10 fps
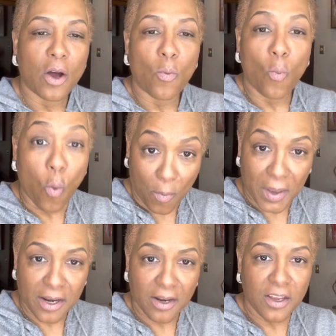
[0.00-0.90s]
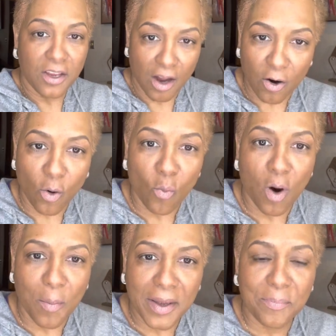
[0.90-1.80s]
woman, younger
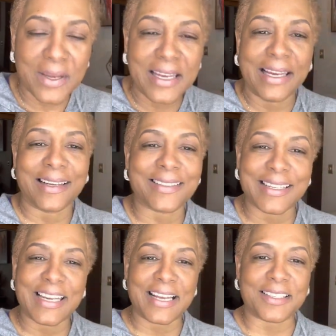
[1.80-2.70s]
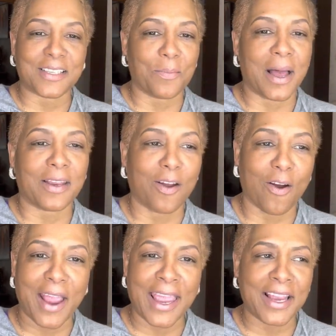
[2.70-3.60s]
woman, begins to date somebody her
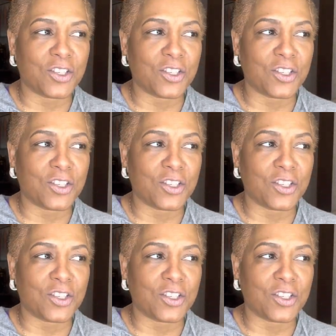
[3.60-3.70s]
age,